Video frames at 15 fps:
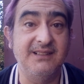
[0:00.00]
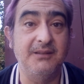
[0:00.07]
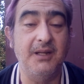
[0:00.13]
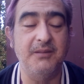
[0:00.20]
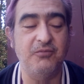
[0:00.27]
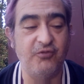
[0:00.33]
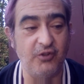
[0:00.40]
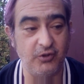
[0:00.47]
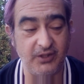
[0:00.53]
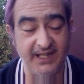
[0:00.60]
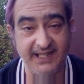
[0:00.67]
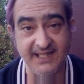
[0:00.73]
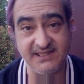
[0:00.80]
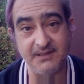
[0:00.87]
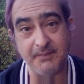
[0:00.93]
and for
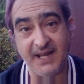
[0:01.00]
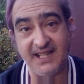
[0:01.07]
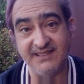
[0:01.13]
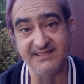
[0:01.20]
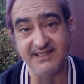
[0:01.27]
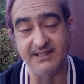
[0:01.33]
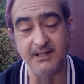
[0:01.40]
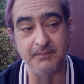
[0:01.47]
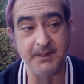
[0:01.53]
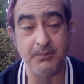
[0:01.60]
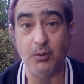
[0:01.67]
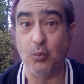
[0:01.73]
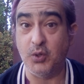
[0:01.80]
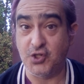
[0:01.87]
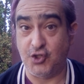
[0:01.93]
against the Palestinian
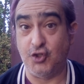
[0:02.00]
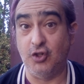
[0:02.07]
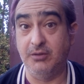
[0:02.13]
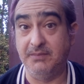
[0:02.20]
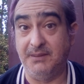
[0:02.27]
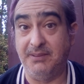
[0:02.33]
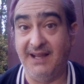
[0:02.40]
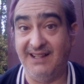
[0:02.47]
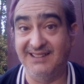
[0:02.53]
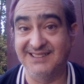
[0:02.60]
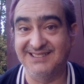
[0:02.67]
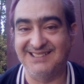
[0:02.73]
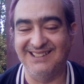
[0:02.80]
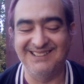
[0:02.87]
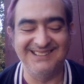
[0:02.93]
people, which should be
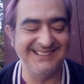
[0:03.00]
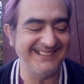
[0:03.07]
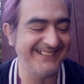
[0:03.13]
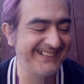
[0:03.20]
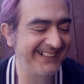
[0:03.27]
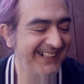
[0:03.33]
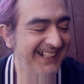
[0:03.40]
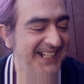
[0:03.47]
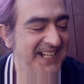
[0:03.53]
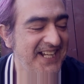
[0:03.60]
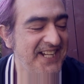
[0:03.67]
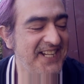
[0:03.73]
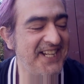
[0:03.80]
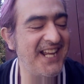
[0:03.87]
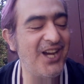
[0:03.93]
Palestine,